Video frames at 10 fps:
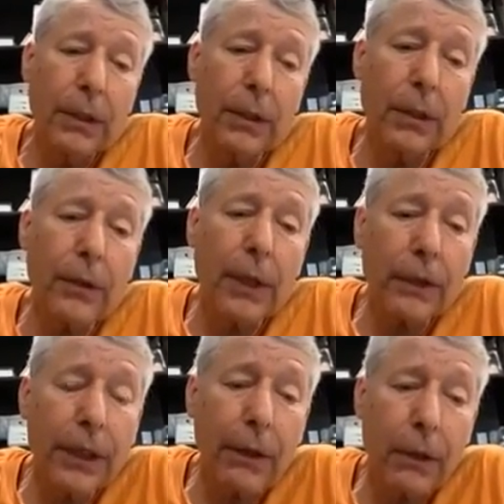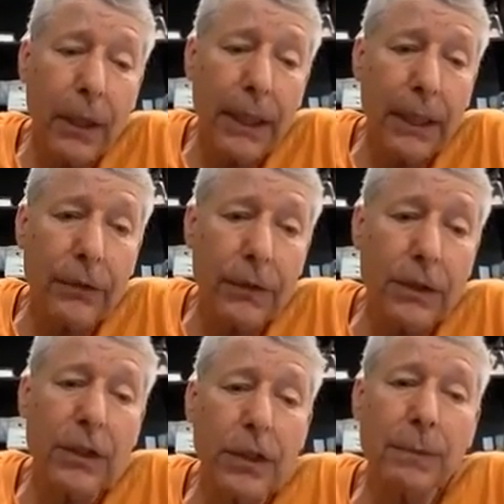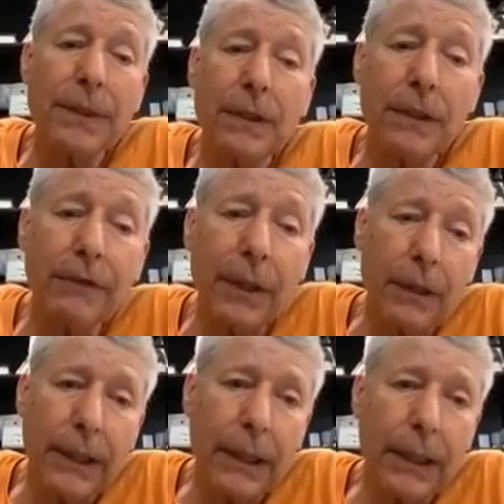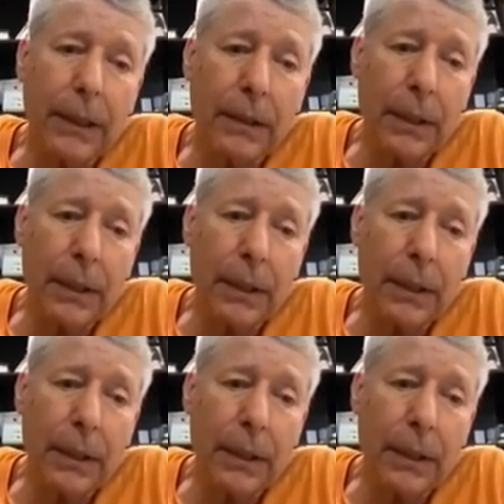the Healthcare Alliance is specifically,